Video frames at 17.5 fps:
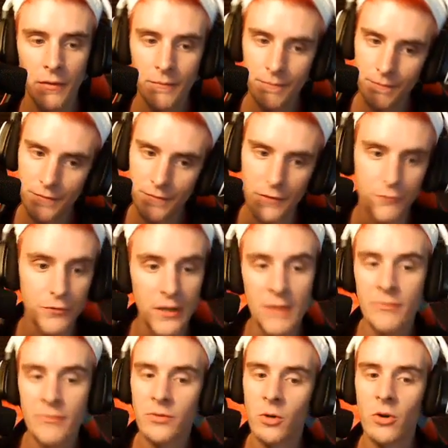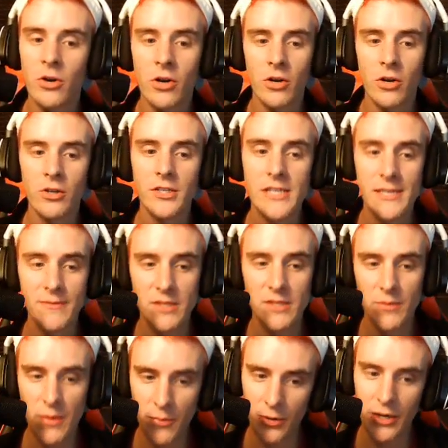The flamethrower girl seems
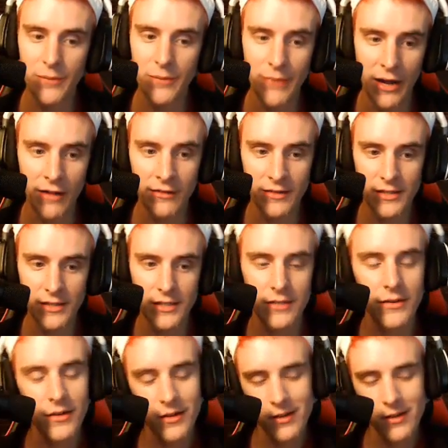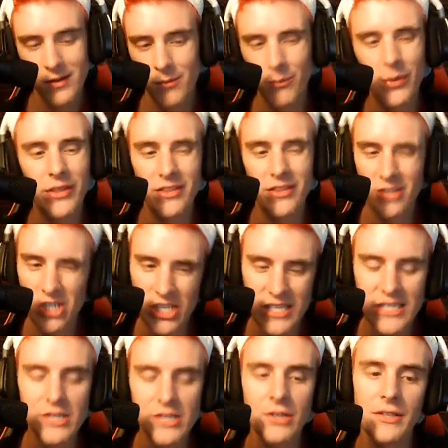to be pretty balanced, but she
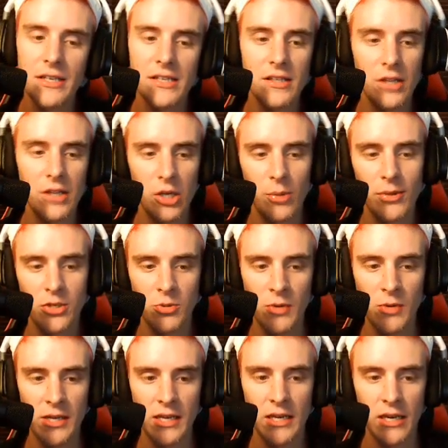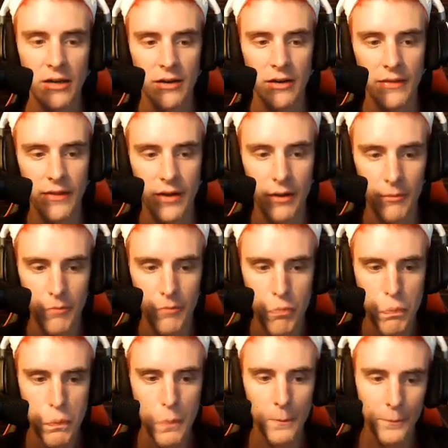still needs a little bit of tweaking here and there.
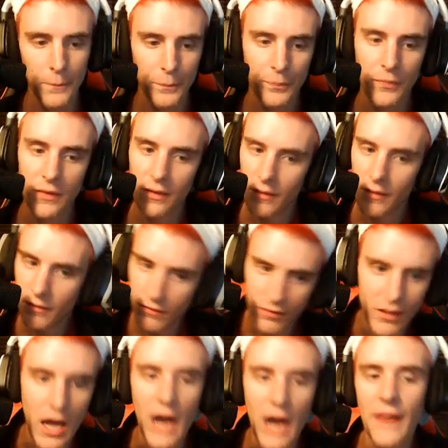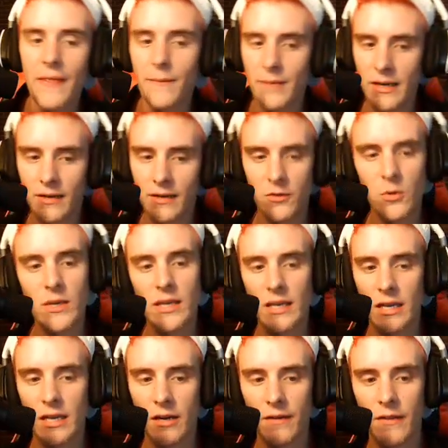A lot of them need
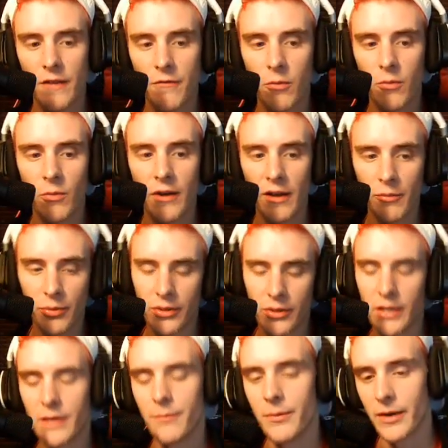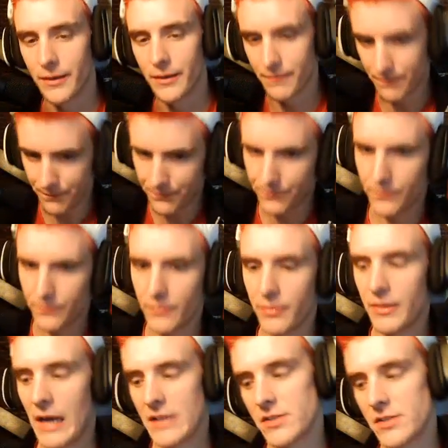tweaking here and there from what I played, but
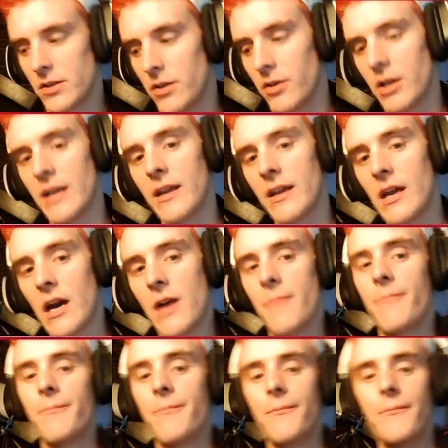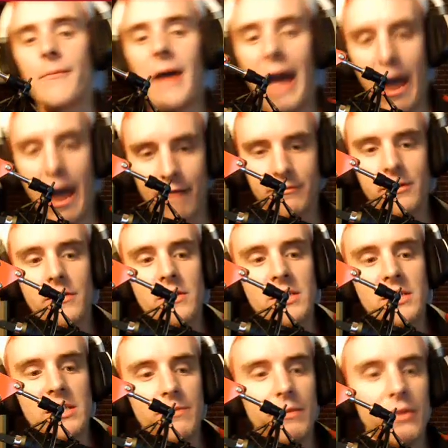that's all going to come after the
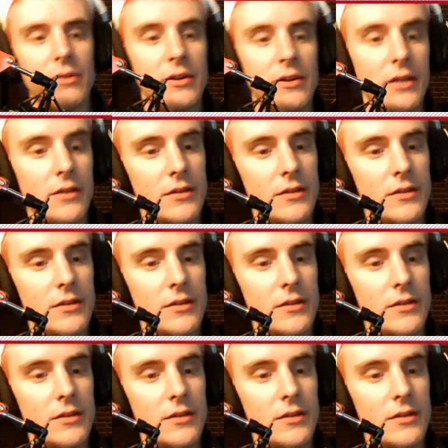stability.